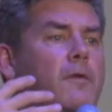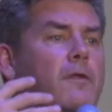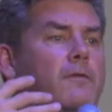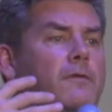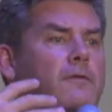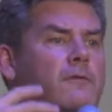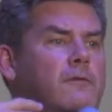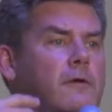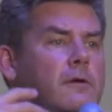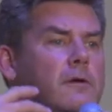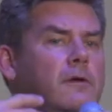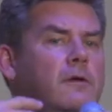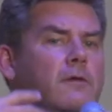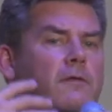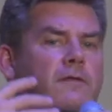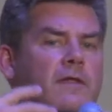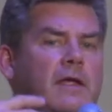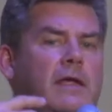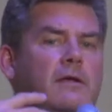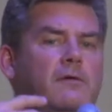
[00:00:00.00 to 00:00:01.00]
certain
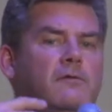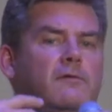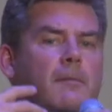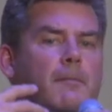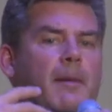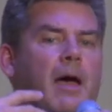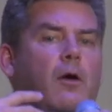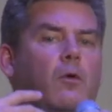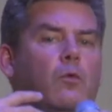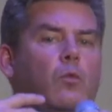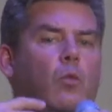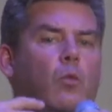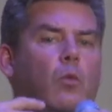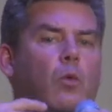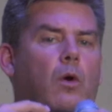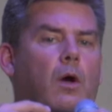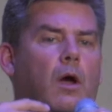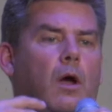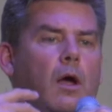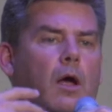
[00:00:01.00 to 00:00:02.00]
things about
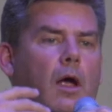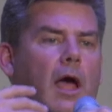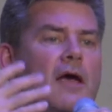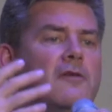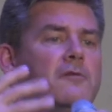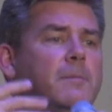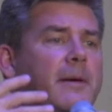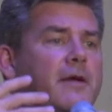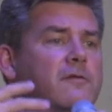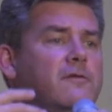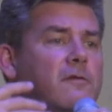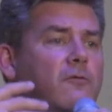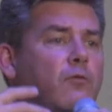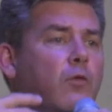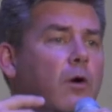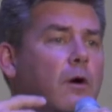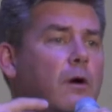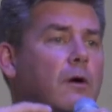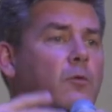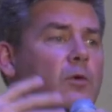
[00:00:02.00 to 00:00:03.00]
uh, aspects of
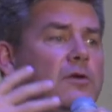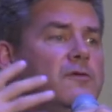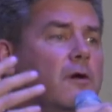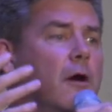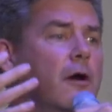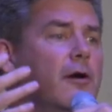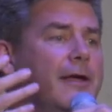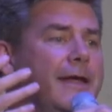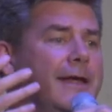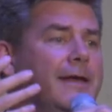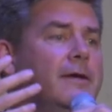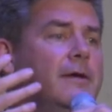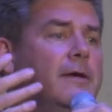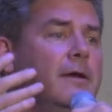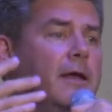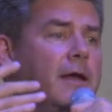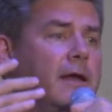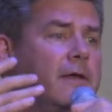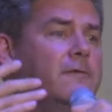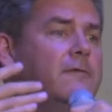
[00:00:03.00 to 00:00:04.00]
war which are in
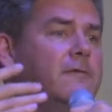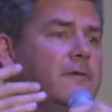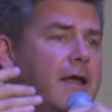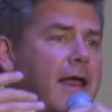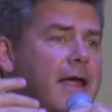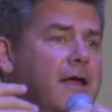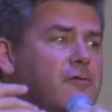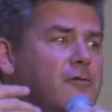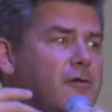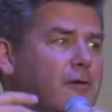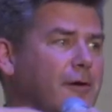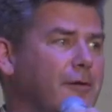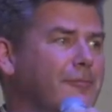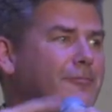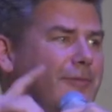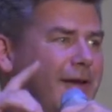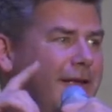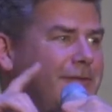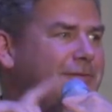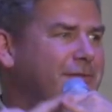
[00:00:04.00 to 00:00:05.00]
its nature,
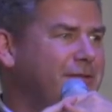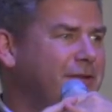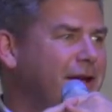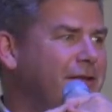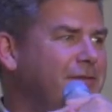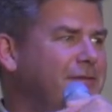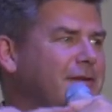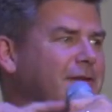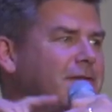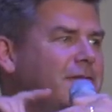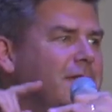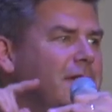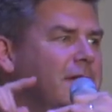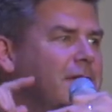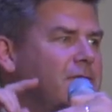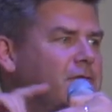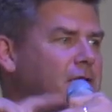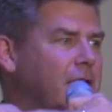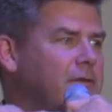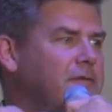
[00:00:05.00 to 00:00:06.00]
its chances,
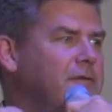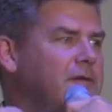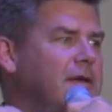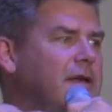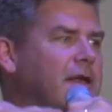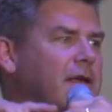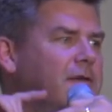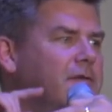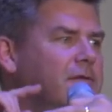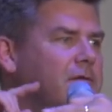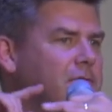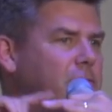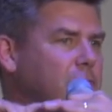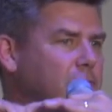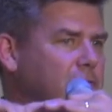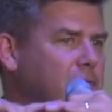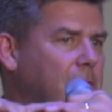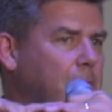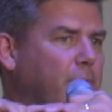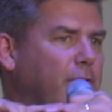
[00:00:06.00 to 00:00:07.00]
chanciness, its
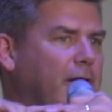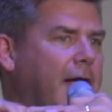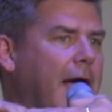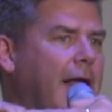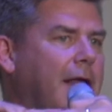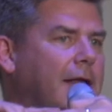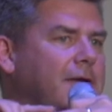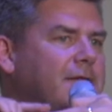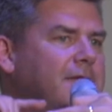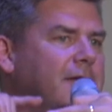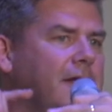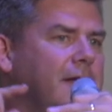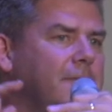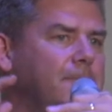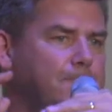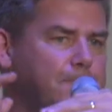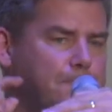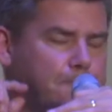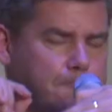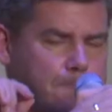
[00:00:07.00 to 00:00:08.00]
reciprocality,
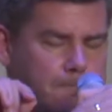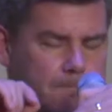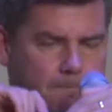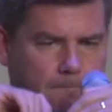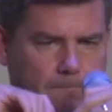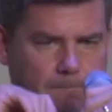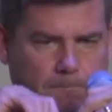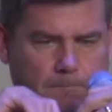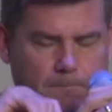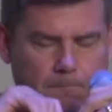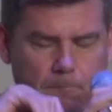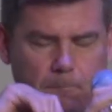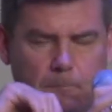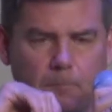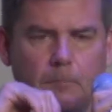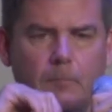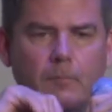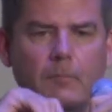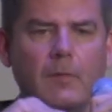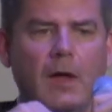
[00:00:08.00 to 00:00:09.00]

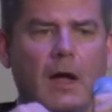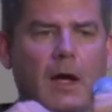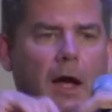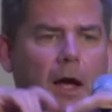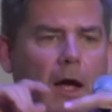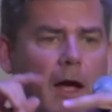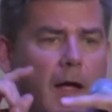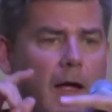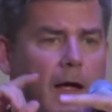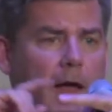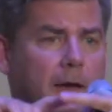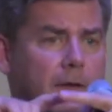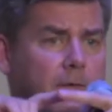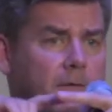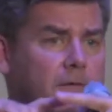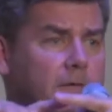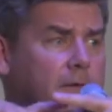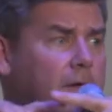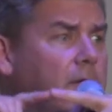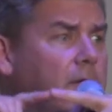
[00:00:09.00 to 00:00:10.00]
uh, and